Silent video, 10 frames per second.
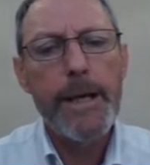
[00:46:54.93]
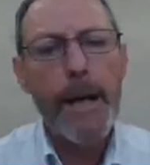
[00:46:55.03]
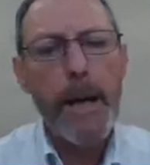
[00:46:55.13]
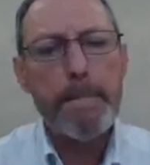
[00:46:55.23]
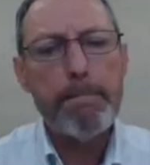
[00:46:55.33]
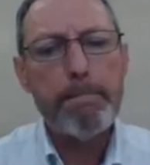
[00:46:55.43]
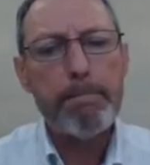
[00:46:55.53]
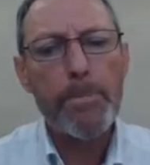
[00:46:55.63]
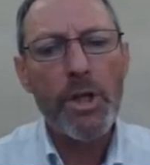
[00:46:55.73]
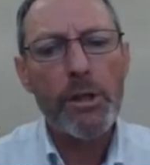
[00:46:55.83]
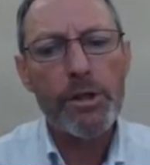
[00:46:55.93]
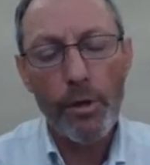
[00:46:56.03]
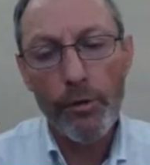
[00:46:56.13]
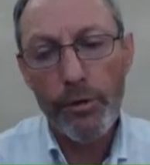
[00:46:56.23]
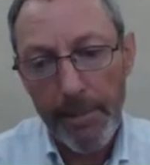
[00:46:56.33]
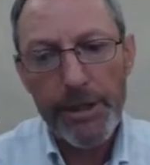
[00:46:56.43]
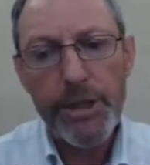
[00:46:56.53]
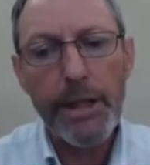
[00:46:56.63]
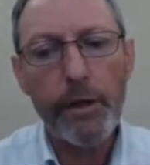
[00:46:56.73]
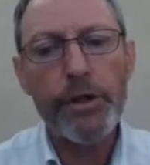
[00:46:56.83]
Um, so they
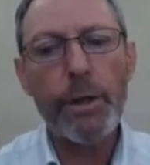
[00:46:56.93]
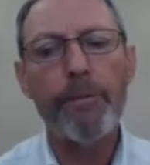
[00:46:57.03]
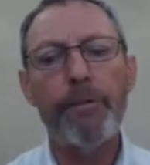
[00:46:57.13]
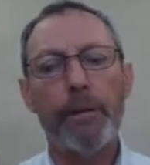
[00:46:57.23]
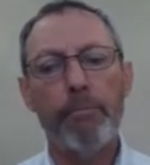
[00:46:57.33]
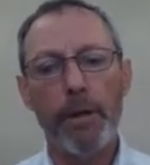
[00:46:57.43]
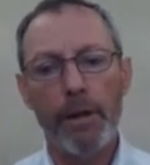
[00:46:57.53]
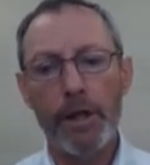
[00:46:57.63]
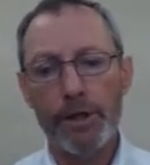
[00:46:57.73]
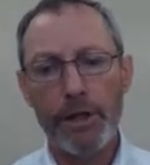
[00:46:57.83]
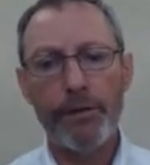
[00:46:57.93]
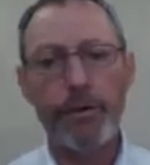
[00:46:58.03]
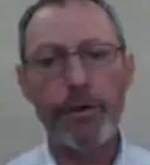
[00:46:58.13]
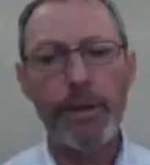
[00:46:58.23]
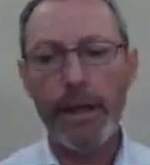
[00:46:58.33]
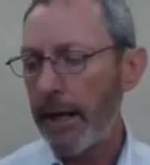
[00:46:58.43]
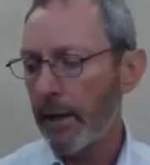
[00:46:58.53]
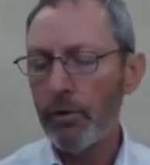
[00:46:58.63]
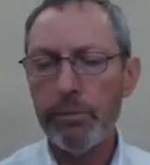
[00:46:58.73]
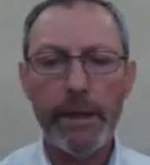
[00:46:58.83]
managed to get on top of it largely through
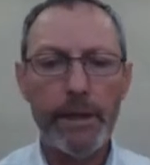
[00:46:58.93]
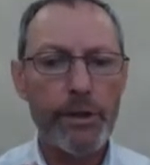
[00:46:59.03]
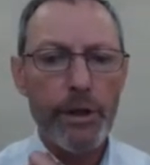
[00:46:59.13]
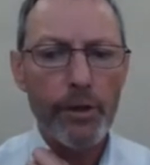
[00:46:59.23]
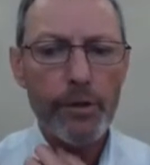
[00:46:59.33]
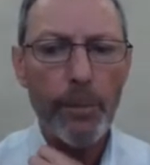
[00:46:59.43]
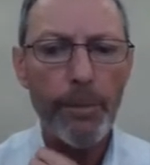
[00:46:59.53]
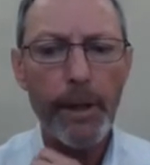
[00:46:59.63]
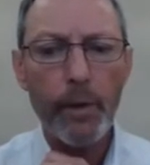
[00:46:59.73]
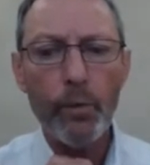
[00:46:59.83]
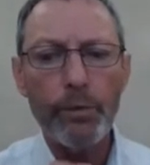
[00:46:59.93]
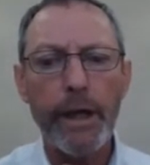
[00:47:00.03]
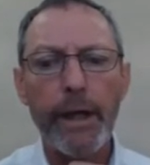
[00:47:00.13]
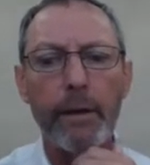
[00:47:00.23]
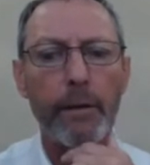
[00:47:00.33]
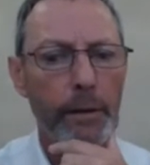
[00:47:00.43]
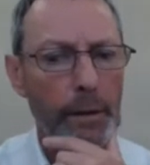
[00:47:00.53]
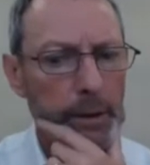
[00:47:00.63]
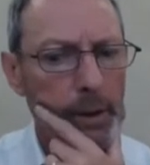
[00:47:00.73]
mechanical means, you know, chopping it all down,